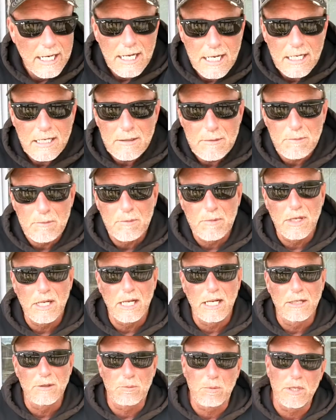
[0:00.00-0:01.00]
And then
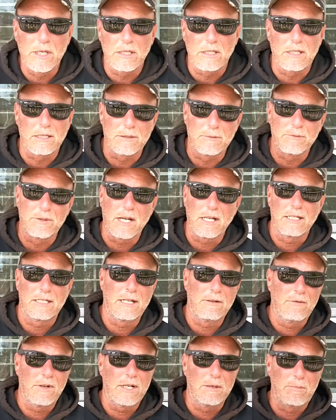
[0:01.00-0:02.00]
it's weird because it was on
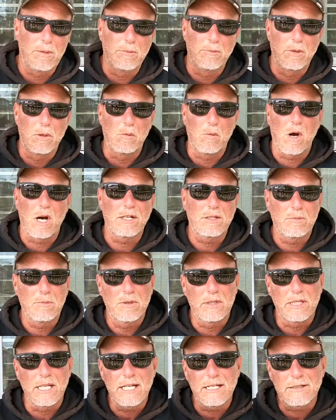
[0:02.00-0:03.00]
TV and people could watch it,
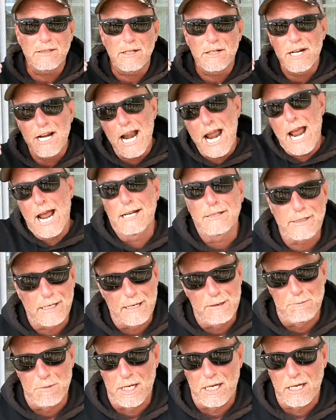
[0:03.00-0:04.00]
but they started
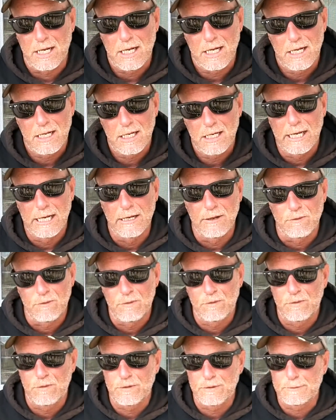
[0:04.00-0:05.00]
asking me if
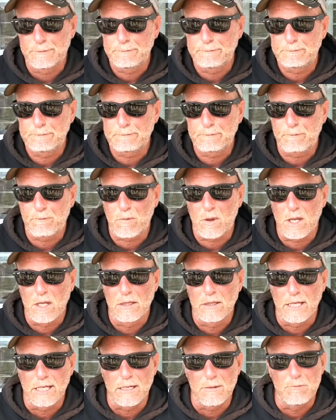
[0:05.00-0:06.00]

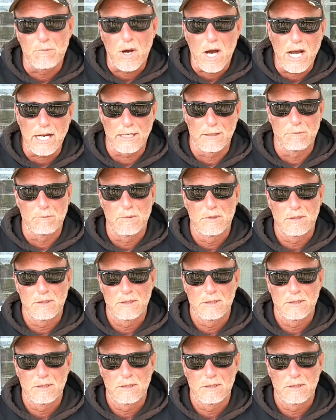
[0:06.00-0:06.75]
they could buy them.